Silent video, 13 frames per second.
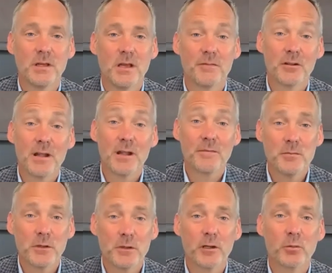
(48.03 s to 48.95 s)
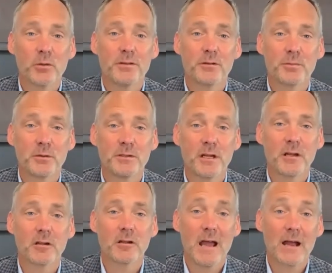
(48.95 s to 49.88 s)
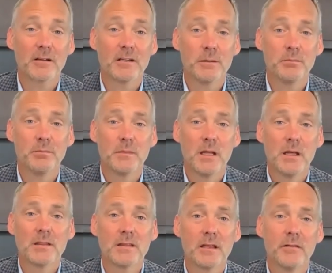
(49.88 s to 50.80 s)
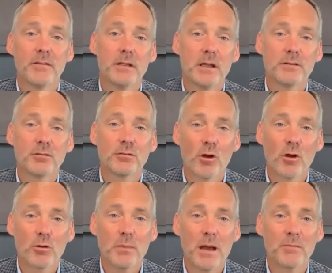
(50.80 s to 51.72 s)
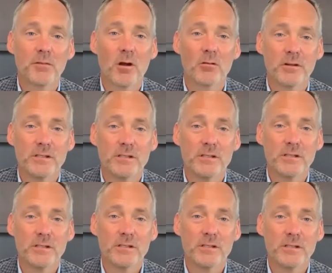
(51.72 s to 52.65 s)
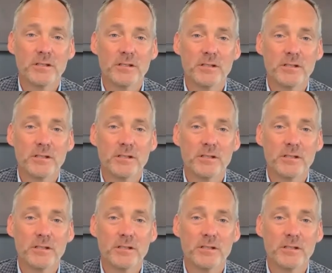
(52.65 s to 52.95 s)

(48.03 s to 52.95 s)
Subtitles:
If you're not familiar with this particular acronym, think of it as a roadmap for our region's growth.